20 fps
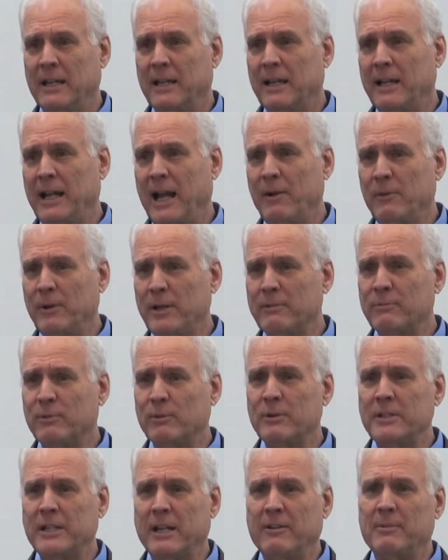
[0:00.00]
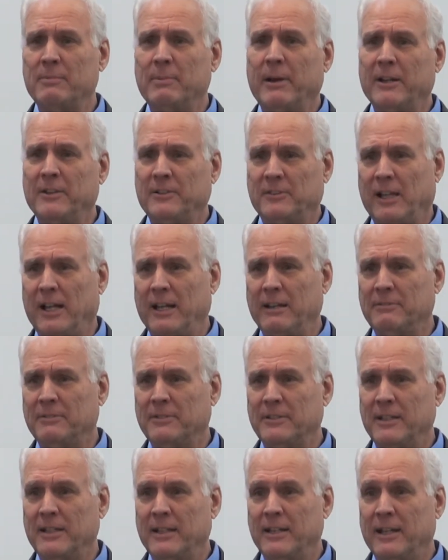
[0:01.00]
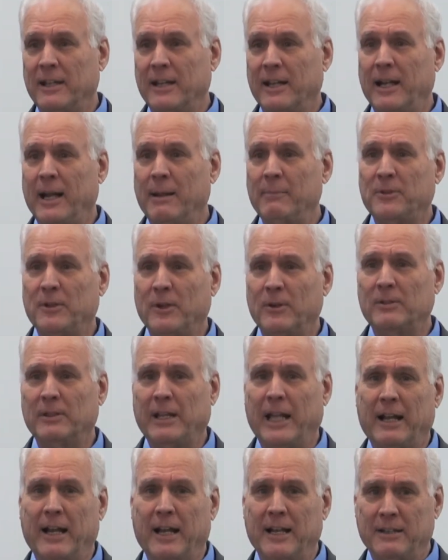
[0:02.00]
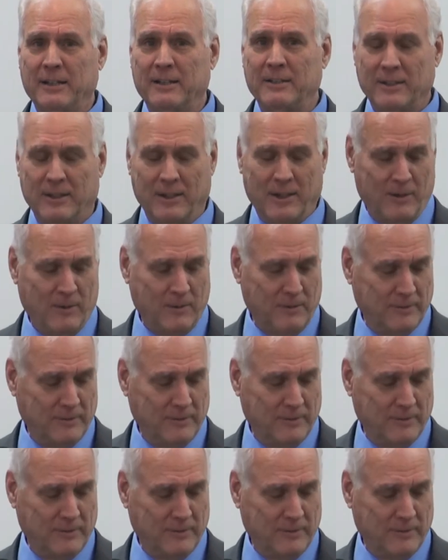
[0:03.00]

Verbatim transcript: And I would have ruined everybody's life. And I'm so glad I didn't go.